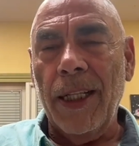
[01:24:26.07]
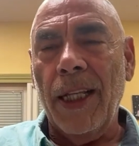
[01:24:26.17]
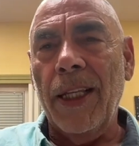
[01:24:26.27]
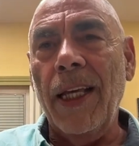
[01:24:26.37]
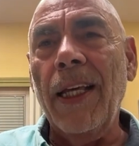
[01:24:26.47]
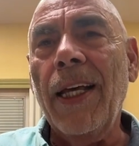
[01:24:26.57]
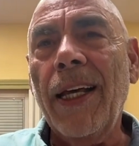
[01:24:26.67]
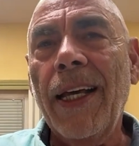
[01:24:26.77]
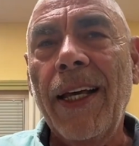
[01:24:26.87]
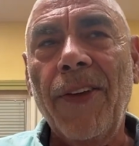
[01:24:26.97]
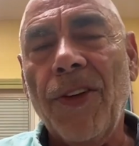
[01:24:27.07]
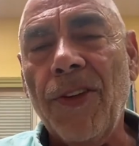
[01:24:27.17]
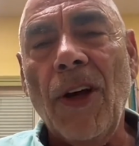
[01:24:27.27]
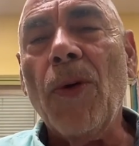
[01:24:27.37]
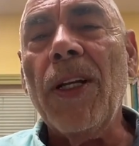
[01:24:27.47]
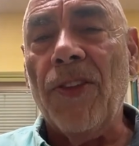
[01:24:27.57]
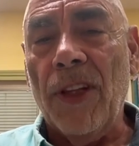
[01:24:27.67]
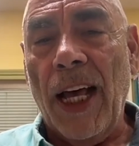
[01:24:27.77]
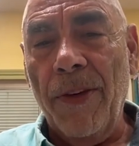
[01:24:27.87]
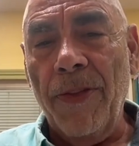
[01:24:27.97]
in that thing, he says, no, I want his
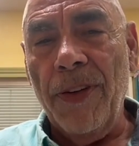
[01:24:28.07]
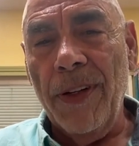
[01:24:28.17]
life.